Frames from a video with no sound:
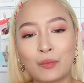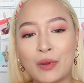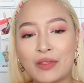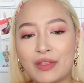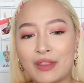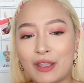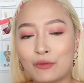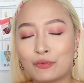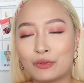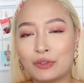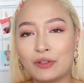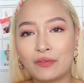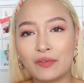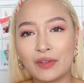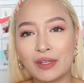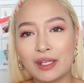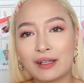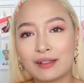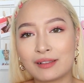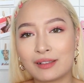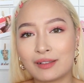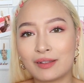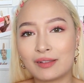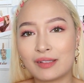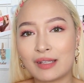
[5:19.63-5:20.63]
when they
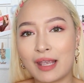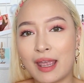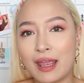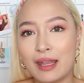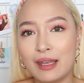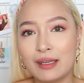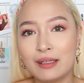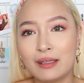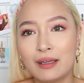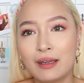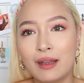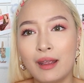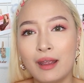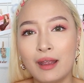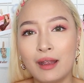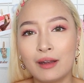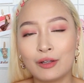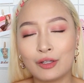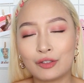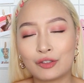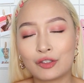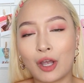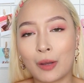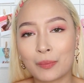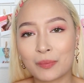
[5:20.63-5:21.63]
revealed
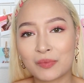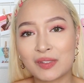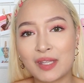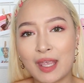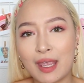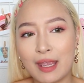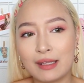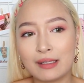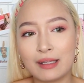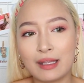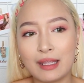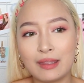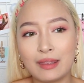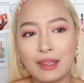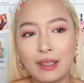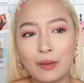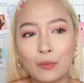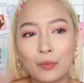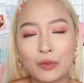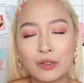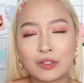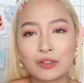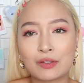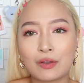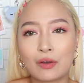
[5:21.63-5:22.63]
the top 10 and there
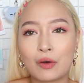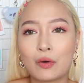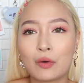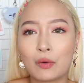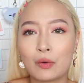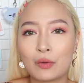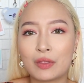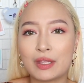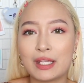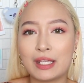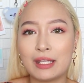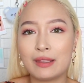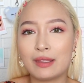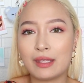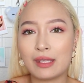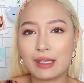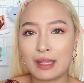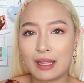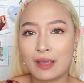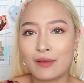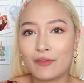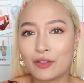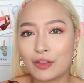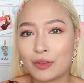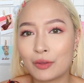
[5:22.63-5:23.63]
was only the
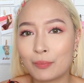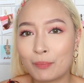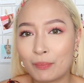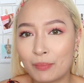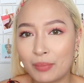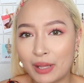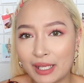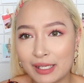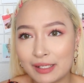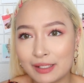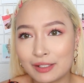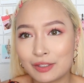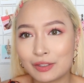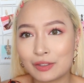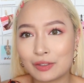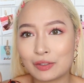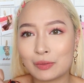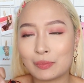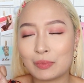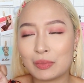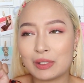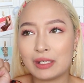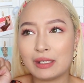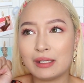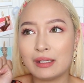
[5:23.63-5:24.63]
11th place to
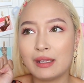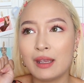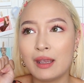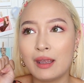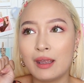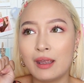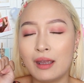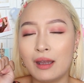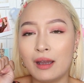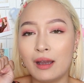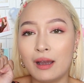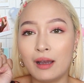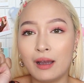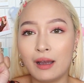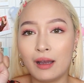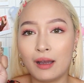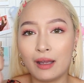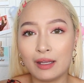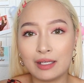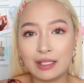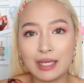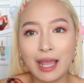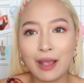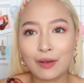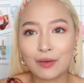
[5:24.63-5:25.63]
be
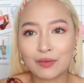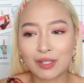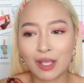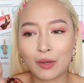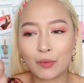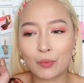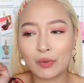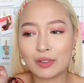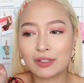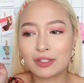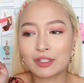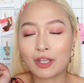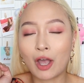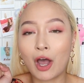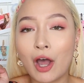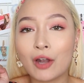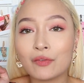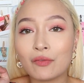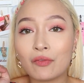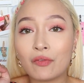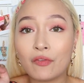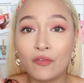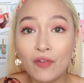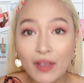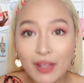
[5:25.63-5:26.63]
announced. I was
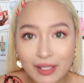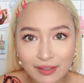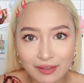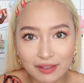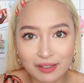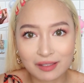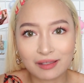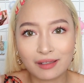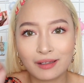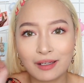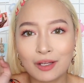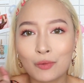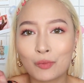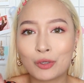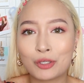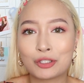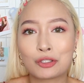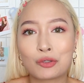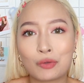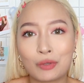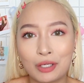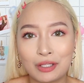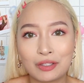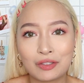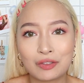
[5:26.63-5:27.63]
convinced it was
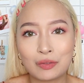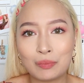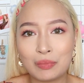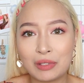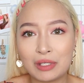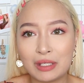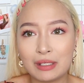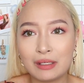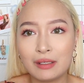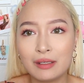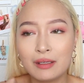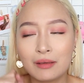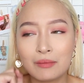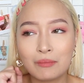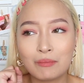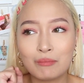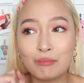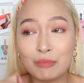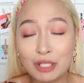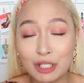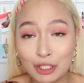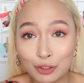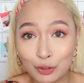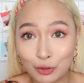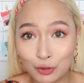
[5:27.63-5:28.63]
going to be
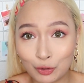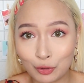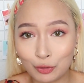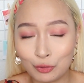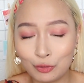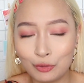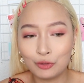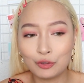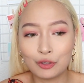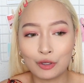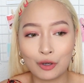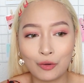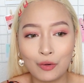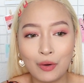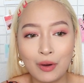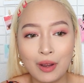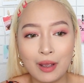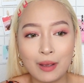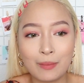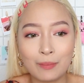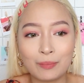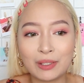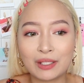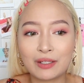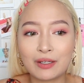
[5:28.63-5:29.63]
Mingyu, you know,
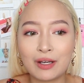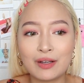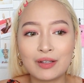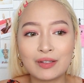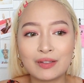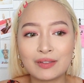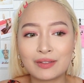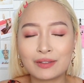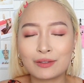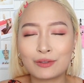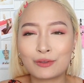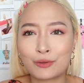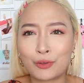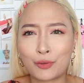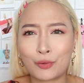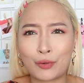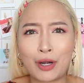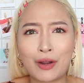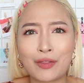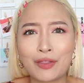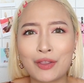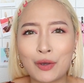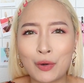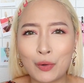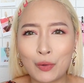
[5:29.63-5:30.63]
because
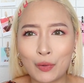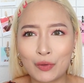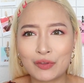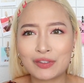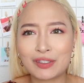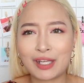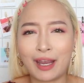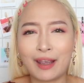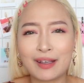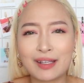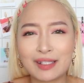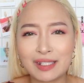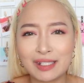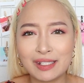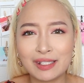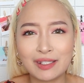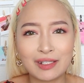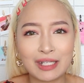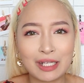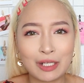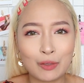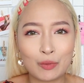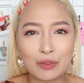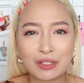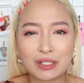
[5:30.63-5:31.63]
throughout the whole entire
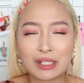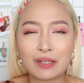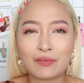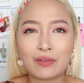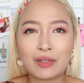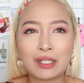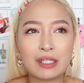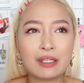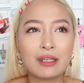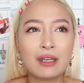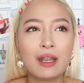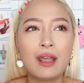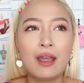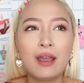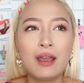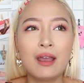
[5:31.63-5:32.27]
season he was given